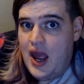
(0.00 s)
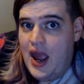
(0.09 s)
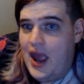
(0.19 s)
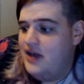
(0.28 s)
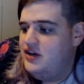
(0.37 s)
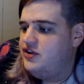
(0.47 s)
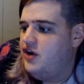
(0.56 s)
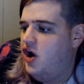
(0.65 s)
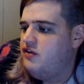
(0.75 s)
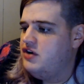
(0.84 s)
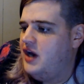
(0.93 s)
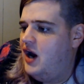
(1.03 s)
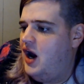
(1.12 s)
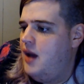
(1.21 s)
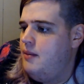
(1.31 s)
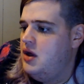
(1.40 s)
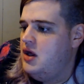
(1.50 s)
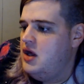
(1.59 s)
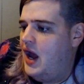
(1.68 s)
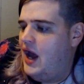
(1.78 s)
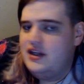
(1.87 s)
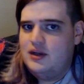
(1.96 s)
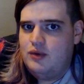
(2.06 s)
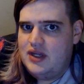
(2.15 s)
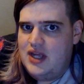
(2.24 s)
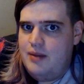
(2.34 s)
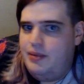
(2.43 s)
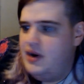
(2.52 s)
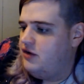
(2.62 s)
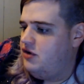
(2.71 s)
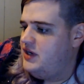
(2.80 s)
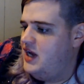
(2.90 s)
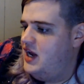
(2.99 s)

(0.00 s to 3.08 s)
and just over time, as it would keep getting rotated,